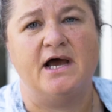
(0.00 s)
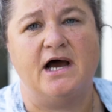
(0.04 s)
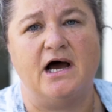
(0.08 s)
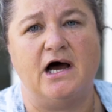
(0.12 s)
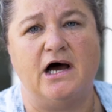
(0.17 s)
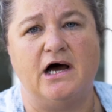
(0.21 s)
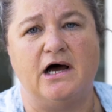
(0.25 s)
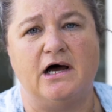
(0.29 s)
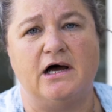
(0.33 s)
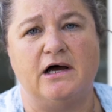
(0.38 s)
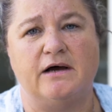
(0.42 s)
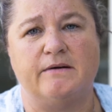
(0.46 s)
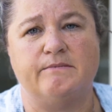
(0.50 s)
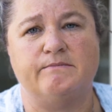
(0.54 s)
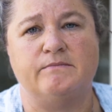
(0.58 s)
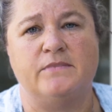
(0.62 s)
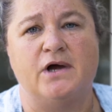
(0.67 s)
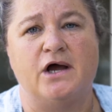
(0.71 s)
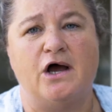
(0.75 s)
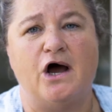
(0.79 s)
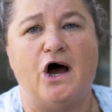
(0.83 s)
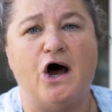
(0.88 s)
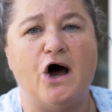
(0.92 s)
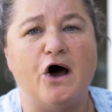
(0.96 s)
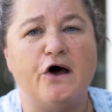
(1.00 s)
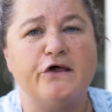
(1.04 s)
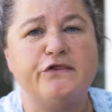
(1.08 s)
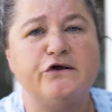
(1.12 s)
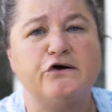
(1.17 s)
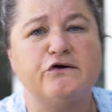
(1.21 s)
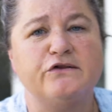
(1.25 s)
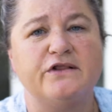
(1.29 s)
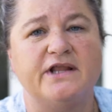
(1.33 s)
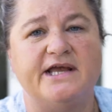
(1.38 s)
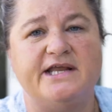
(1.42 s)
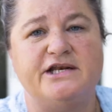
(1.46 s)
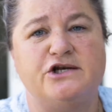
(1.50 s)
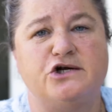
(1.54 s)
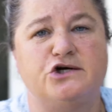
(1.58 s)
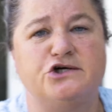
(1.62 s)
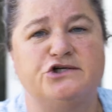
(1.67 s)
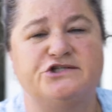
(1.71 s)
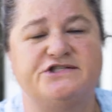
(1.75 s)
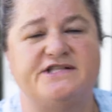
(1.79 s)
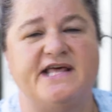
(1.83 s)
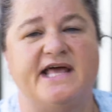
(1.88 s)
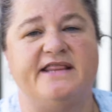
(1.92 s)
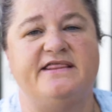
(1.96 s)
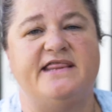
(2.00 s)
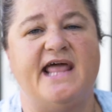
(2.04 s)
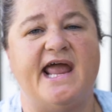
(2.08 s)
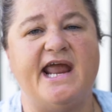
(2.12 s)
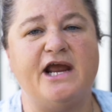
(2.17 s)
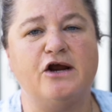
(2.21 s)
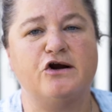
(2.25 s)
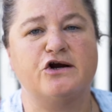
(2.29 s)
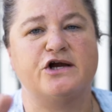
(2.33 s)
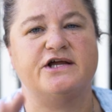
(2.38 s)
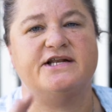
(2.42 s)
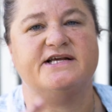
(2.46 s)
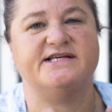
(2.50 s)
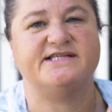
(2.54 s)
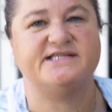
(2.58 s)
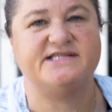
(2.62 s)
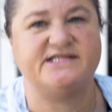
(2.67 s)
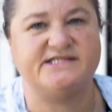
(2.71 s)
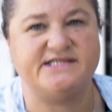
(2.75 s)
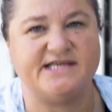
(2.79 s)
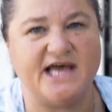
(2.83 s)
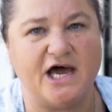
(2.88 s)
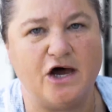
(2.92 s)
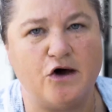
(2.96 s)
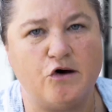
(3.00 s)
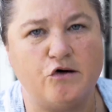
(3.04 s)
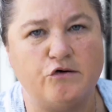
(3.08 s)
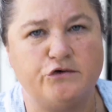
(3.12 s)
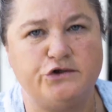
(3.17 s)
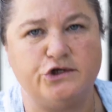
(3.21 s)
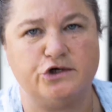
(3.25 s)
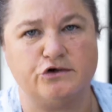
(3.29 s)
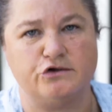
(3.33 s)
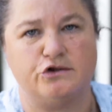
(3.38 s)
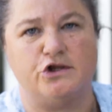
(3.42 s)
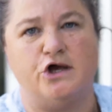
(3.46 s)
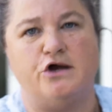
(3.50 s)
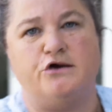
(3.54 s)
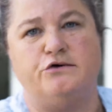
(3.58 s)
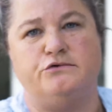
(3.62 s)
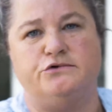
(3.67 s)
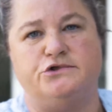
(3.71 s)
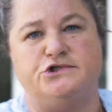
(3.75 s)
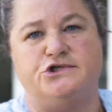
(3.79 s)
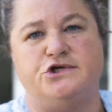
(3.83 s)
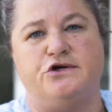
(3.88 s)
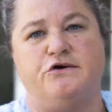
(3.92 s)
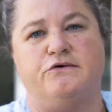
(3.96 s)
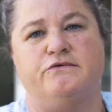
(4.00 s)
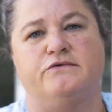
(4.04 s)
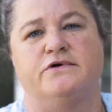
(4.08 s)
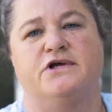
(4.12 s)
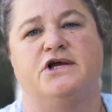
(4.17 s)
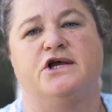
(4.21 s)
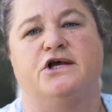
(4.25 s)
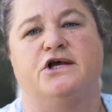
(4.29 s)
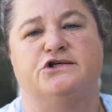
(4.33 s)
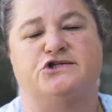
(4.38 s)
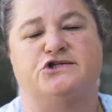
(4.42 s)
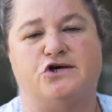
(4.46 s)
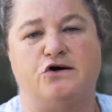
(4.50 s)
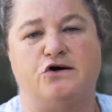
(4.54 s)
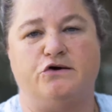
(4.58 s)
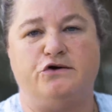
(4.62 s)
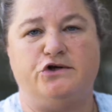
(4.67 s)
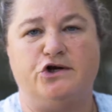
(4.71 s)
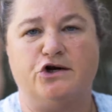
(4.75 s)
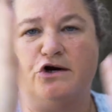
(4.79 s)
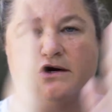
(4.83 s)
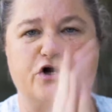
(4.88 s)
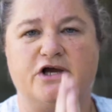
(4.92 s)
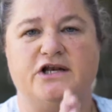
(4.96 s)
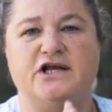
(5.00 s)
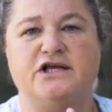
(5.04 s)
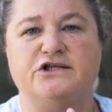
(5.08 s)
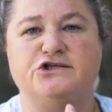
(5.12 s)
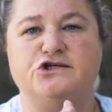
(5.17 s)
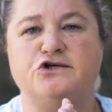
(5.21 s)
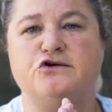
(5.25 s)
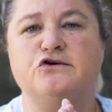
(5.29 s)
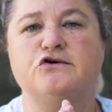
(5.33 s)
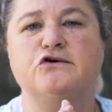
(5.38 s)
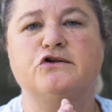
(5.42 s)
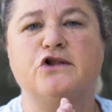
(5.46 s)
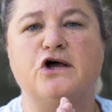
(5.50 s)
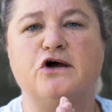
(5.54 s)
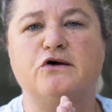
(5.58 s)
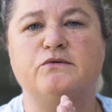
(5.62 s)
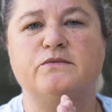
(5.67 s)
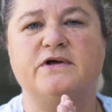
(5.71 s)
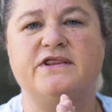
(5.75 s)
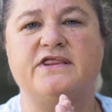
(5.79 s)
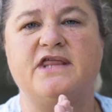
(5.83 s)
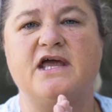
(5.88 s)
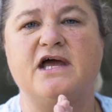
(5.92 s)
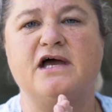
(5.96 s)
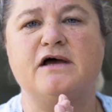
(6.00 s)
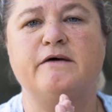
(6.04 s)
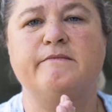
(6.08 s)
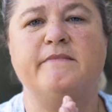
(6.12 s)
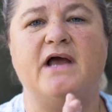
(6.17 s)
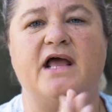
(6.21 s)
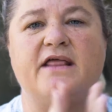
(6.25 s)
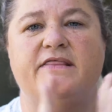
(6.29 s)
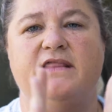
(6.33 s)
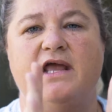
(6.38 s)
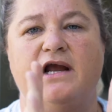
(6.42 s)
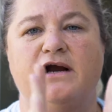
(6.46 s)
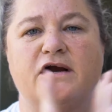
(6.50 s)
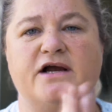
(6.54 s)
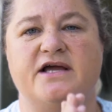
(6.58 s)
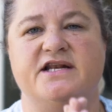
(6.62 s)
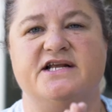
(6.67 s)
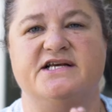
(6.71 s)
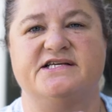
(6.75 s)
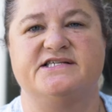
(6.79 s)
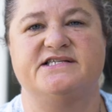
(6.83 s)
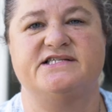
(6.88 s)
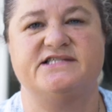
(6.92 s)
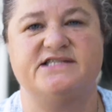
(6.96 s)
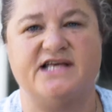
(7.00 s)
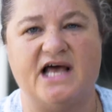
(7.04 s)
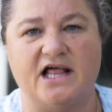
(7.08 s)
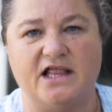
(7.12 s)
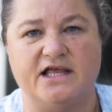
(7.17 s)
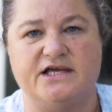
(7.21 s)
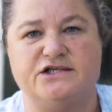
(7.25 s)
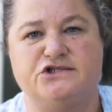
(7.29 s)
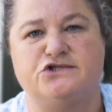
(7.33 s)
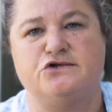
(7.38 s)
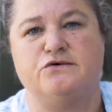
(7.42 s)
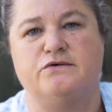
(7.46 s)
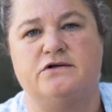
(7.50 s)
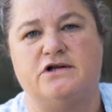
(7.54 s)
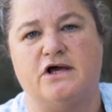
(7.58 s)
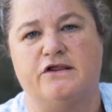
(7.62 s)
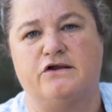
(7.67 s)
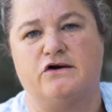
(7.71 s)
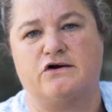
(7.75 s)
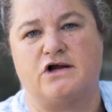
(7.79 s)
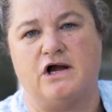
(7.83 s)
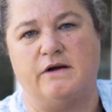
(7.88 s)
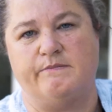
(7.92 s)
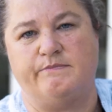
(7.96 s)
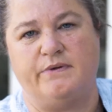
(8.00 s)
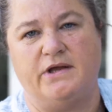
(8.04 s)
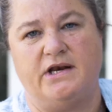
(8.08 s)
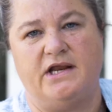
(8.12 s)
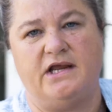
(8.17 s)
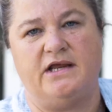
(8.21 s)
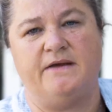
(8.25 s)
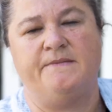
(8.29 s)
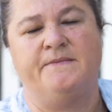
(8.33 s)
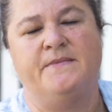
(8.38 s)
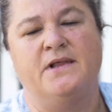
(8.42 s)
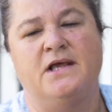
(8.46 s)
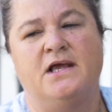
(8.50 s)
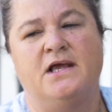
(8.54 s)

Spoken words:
other lenders that they are gonna sell your loan to. So you're gonna do your loan with them and they're gonna sell it to another company.